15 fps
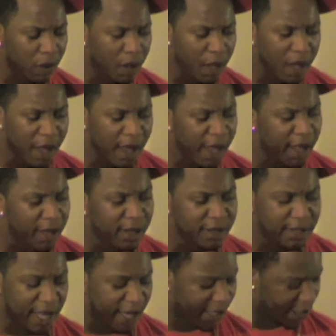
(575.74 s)
We're ready.
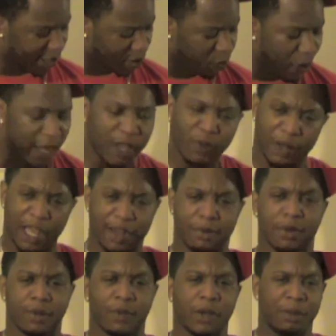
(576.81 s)
See, I get sweaty when
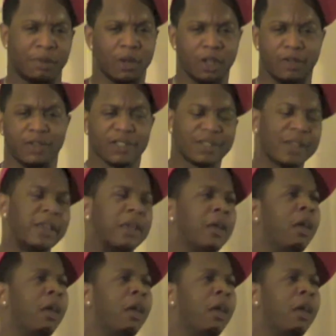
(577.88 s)
I'm, I'm nervous.